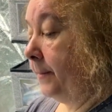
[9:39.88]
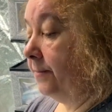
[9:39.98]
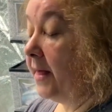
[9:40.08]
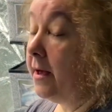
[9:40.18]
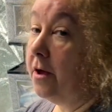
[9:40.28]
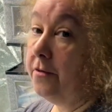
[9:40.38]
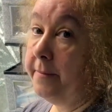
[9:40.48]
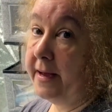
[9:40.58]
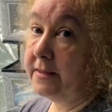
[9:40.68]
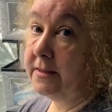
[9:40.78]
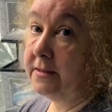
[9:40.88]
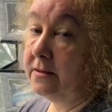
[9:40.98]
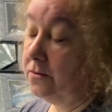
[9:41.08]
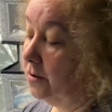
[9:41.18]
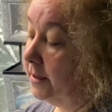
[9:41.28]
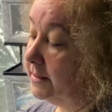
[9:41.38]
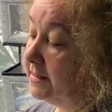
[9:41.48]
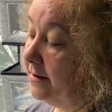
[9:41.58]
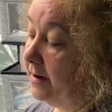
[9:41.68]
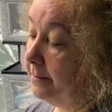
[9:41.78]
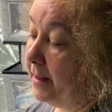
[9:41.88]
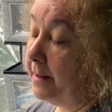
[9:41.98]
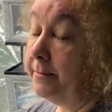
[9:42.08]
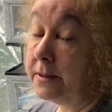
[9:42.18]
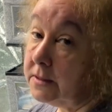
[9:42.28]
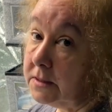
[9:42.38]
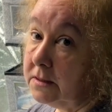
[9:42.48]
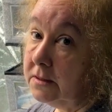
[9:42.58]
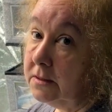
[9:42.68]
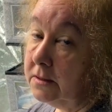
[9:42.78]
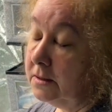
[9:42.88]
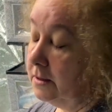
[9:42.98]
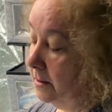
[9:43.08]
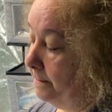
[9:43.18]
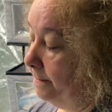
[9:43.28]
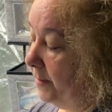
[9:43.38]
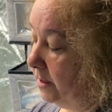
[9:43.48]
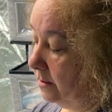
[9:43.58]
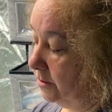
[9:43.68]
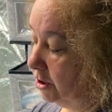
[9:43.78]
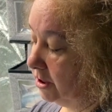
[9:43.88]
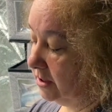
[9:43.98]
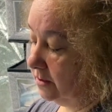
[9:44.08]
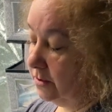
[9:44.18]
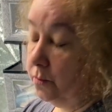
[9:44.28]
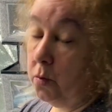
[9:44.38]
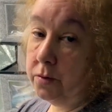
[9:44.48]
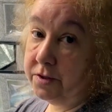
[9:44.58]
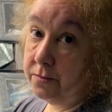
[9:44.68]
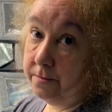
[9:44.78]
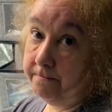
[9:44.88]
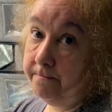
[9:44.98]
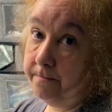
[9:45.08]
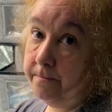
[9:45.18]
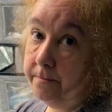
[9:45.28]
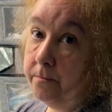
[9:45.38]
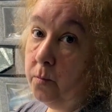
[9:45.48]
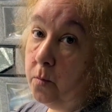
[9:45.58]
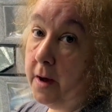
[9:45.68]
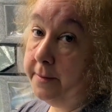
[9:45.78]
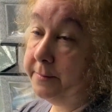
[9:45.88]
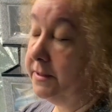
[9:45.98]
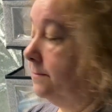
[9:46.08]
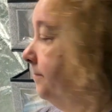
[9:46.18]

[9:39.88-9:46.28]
they are the best. Not necessarily Pampers, but just water wipes.